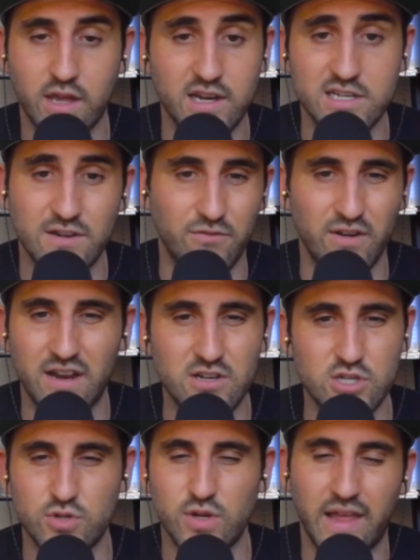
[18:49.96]
look at a different
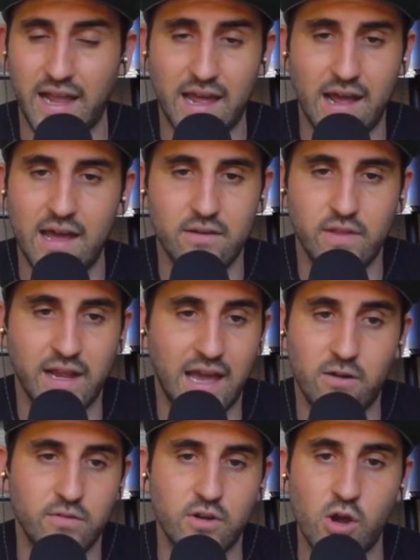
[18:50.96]
industry. I
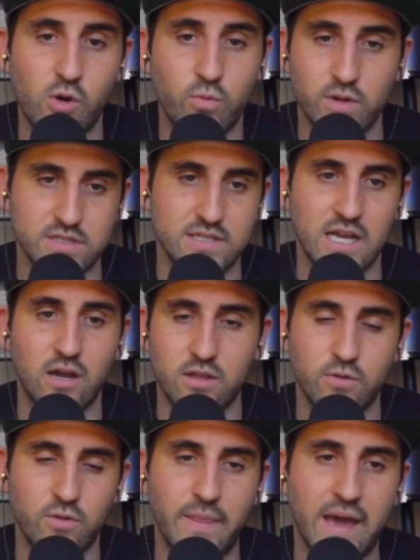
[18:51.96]
don't know what to
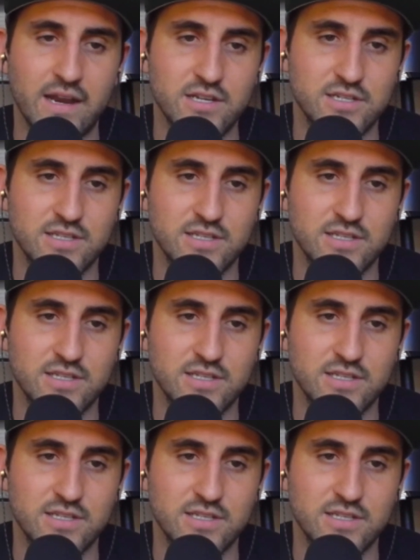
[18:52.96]
tell you on that.